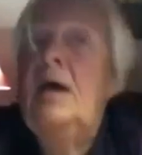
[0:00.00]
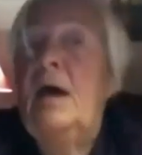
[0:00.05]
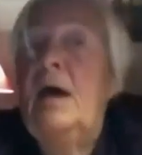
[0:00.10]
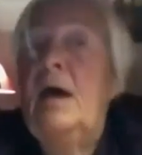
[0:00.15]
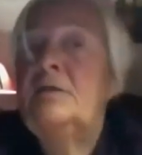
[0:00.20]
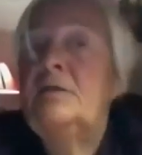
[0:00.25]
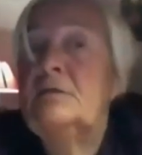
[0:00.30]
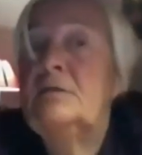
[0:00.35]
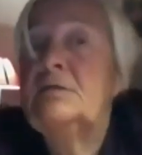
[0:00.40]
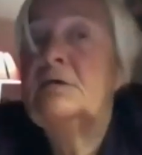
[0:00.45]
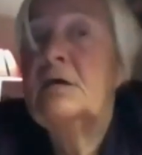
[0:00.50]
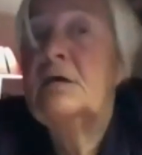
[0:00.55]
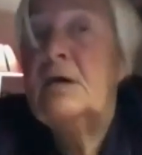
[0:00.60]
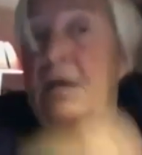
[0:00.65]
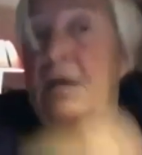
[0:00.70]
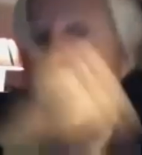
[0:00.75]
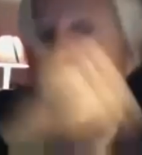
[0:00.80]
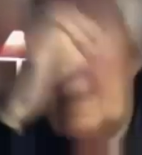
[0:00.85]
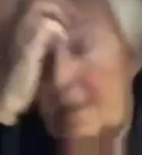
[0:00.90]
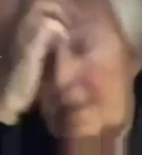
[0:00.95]
And
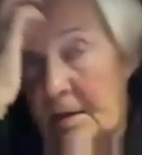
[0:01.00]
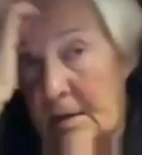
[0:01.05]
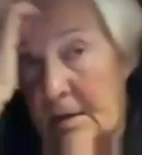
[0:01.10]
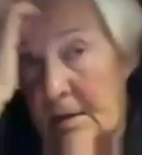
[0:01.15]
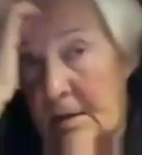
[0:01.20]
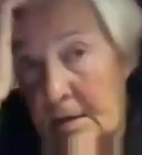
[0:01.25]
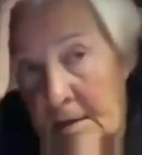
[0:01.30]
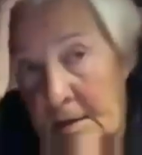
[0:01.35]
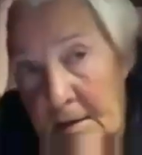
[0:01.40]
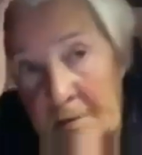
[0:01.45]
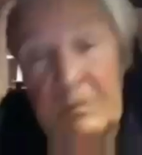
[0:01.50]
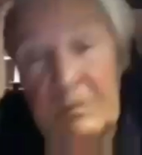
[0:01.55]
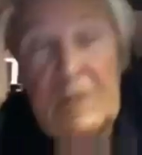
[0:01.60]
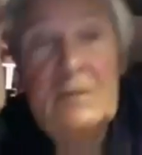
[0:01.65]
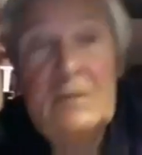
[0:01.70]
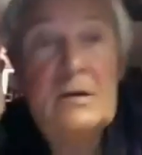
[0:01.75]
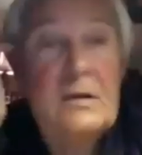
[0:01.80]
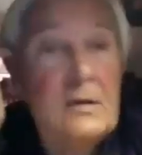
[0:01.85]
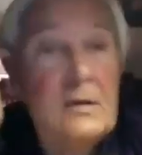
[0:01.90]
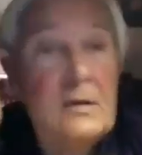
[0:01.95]

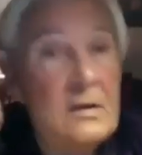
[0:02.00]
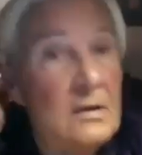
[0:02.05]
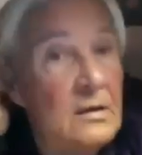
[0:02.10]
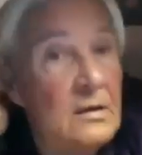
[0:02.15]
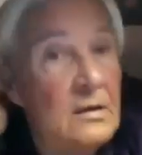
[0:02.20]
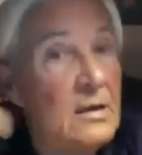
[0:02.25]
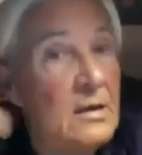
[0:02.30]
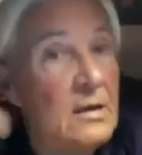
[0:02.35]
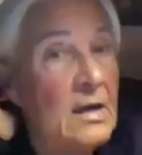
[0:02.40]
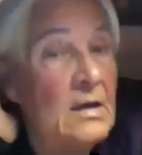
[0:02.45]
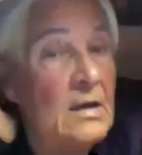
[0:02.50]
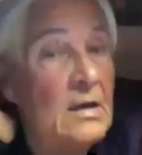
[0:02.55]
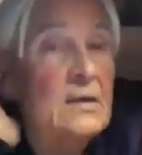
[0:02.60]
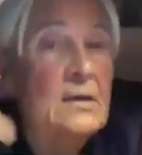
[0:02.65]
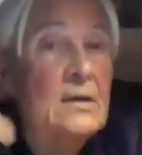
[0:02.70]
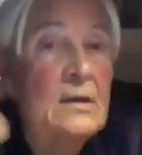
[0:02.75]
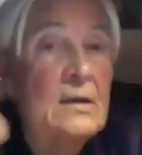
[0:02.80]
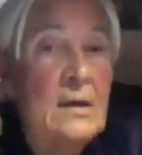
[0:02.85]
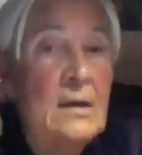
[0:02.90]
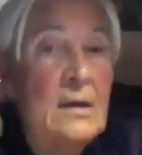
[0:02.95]
when
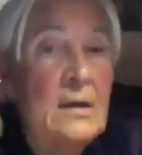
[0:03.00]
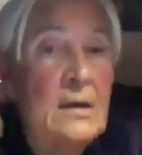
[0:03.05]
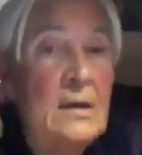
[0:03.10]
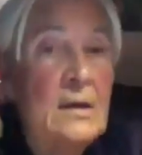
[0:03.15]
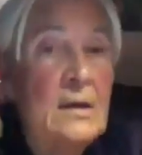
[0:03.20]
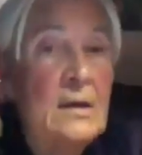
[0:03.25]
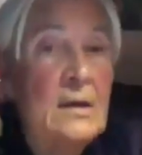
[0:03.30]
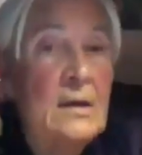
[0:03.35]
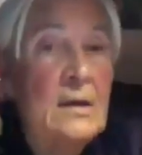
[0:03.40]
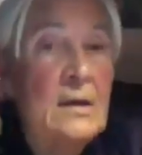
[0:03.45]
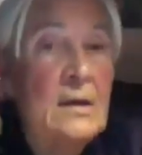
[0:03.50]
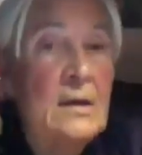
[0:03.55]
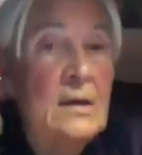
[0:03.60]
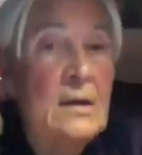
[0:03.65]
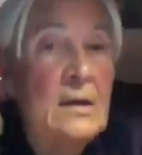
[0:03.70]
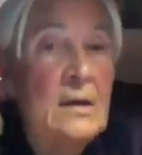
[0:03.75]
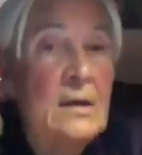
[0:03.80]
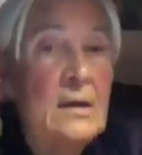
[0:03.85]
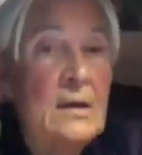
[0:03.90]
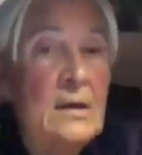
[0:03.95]
they
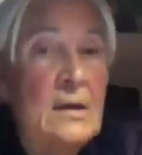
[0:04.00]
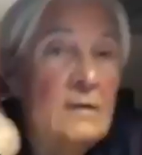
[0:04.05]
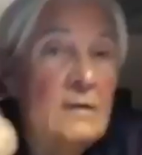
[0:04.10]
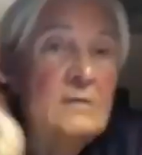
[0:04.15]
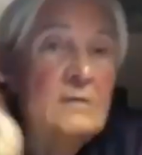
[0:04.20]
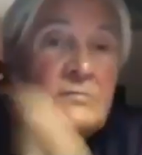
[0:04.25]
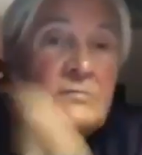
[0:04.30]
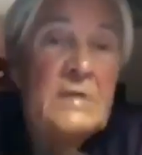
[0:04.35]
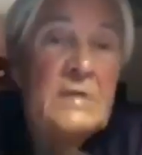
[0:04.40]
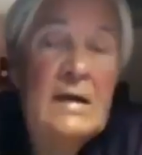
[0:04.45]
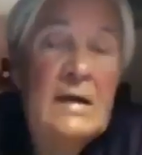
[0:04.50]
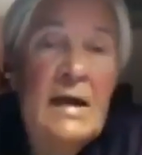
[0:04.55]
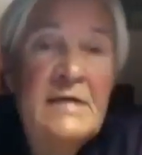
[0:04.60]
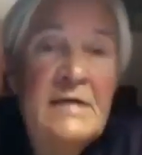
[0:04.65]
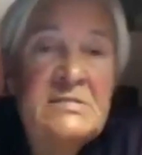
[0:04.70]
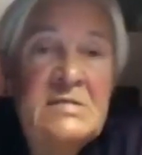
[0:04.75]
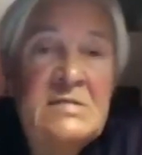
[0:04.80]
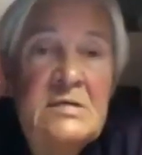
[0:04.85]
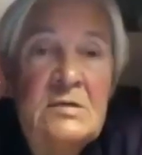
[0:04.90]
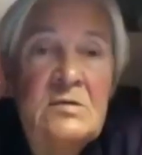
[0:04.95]

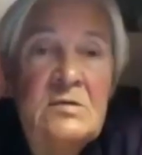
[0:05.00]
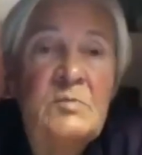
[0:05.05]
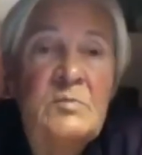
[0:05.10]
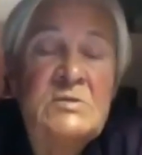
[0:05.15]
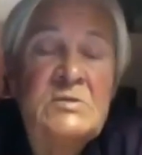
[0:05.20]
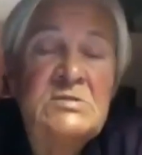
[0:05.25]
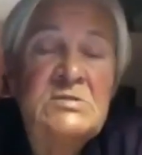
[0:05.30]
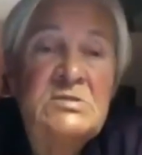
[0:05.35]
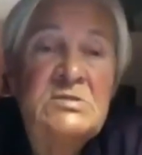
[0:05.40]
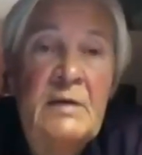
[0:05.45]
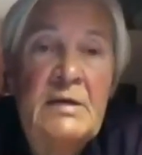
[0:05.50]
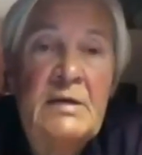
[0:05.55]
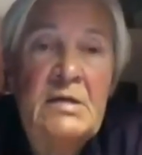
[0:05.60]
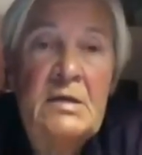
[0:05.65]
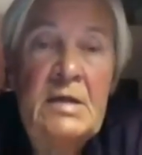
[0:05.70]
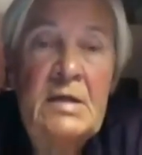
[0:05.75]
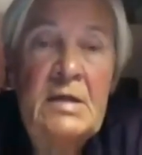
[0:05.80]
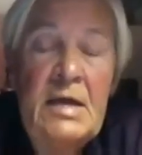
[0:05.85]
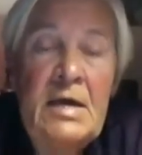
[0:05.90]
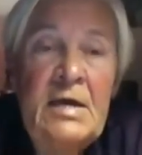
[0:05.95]
realized it was
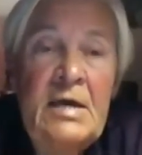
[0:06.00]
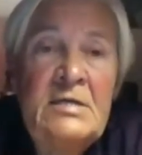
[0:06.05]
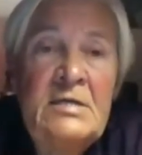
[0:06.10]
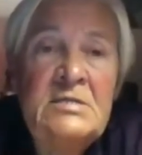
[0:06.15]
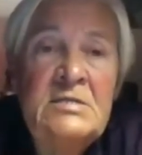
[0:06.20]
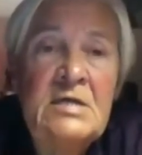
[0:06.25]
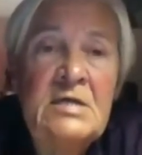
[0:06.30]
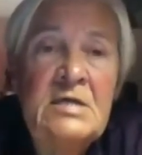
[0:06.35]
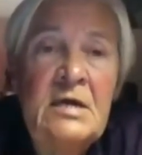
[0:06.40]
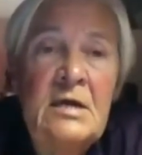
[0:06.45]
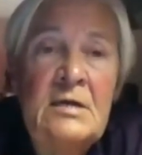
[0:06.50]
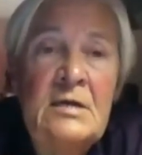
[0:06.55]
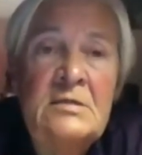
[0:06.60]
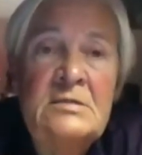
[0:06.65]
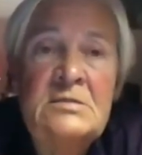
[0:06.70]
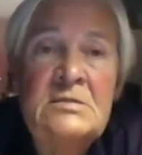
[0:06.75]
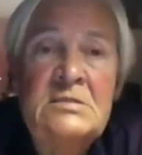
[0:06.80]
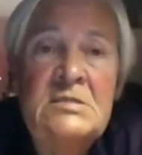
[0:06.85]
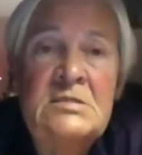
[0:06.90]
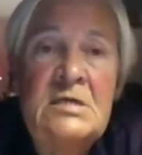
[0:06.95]
rather late,
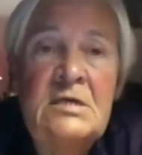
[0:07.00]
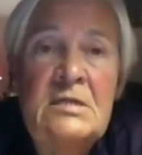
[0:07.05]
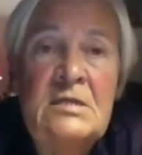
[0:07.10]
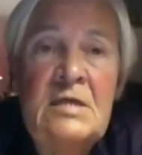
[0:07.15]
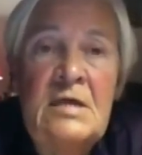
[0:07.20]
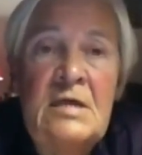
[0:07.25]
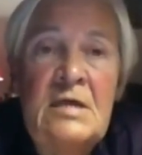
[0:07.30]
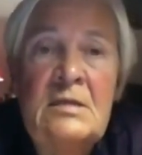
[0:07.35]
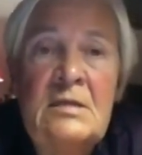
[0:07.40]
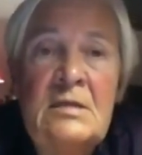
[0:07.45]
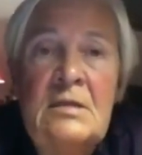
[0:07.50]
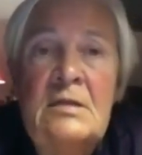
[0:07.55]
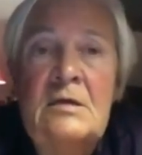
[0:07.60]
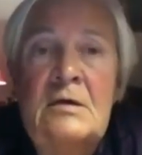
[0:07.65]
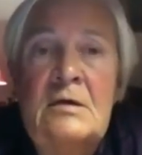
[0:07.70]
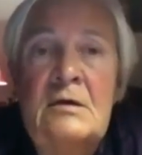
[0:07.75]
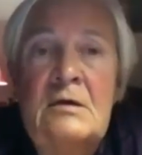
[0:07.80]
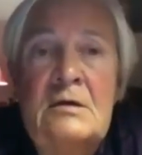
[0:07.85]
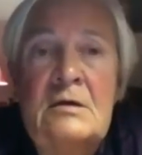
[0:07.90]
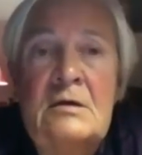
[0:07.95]
and then
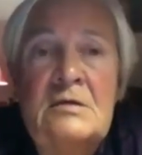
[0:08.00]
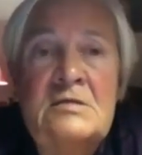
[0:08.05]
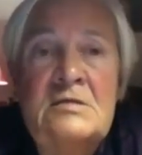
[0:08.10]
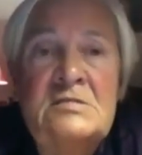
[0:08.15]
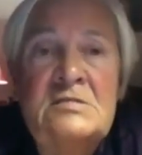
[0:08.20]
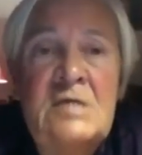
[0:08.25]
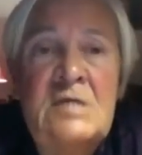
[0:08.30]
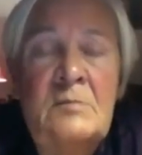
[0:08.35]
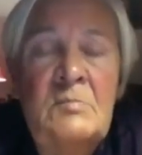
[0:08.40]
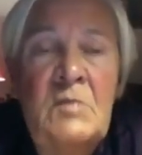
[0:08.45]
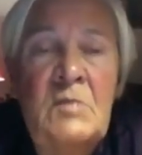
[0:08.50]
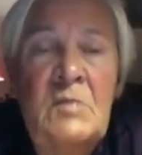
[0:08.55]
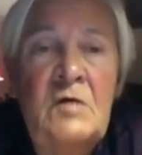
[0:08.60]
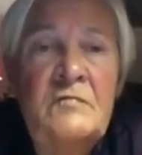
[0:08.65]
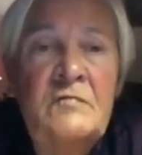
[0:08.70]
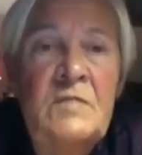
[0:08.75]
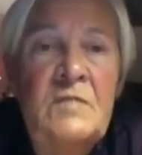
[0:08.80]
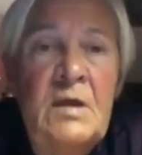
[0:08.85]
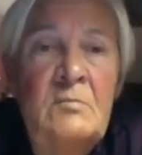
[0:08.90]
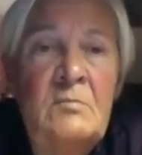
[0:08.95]
some
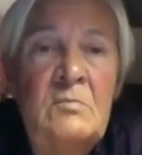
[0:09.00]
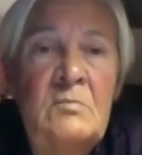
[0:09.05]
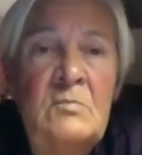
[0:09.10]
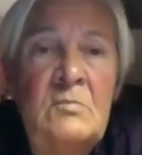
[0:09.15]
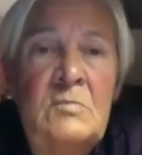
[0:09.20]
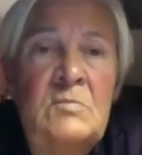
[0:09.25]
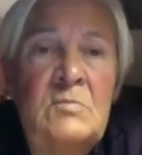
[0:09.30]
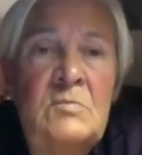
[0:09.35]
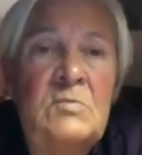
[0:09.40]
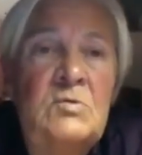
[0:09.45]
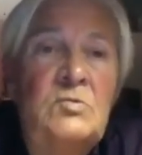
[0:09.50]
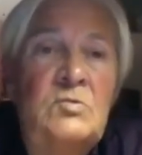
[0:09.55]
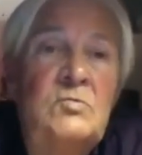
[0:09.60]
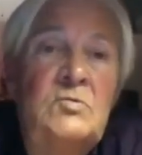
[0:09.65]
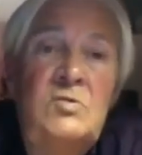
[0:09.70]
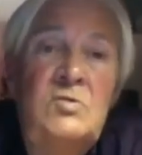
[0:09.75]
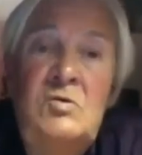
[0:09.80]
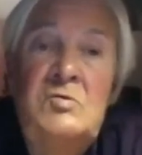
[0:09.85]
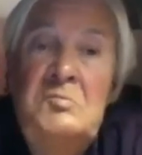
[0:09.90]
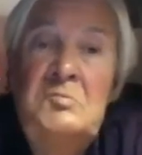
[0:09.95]
of them who
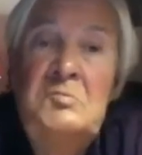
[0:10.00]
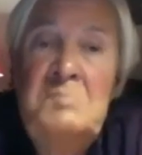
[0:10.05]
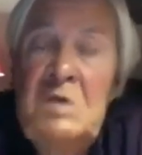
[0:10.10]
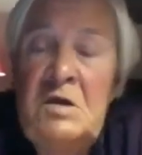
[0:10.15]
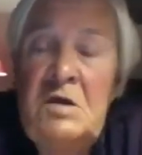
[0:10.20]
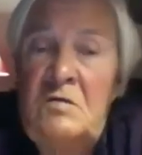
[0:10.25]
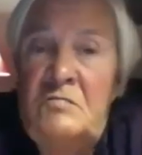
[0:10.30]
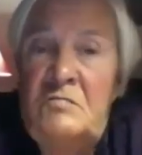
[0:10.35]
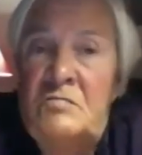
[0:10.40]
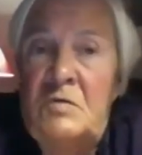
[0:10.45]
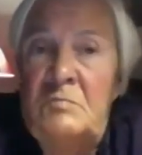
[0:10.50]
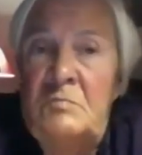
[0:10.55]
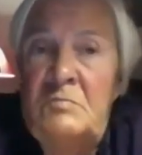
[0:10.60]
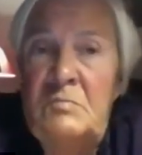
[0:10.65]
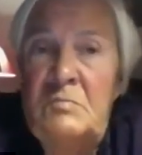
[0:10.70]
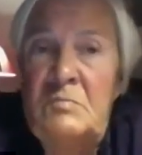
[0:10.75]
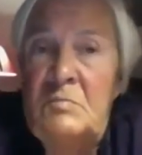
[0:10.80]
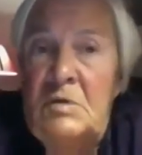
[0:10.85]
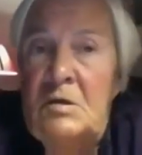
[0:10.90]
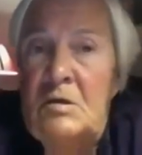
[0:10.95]
knew me
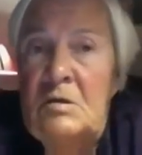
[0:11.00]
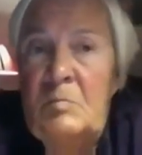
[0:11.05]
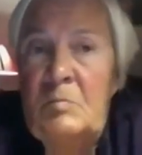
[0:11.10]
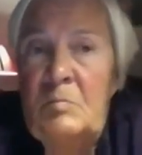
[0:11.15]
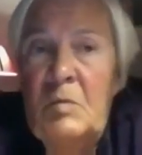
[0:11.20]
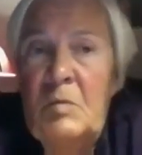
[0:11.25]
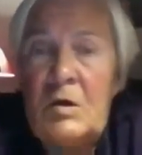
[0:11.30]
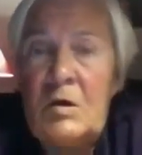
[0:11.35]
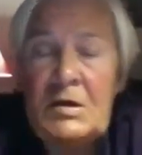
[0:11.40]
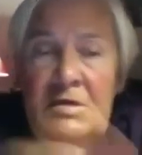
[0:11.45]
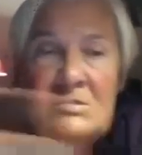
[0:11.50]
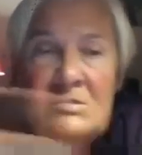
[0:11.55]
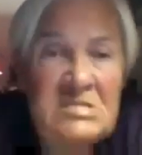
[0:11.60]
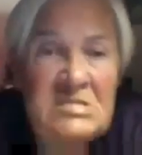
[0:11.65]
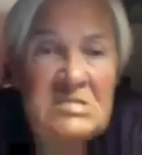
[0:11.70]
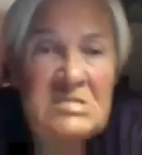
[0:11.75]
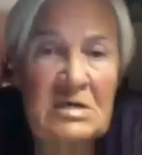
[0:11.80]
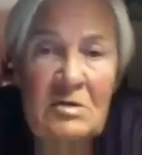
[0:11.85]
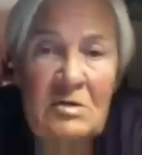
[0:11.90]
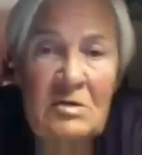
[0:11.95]
from the Berlin
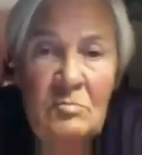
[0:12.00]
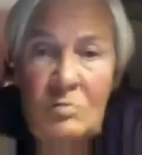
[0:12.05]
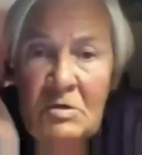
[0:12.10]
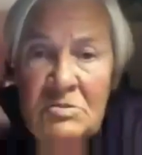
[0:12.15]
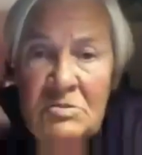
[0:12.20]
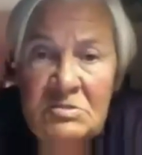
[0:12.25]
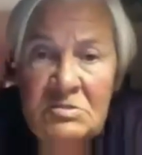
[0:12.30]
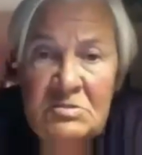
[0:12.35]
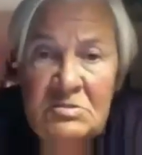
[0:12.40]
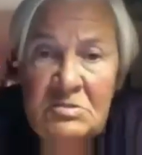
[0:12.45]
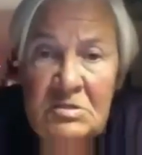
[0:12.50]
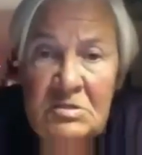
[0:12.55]
scene was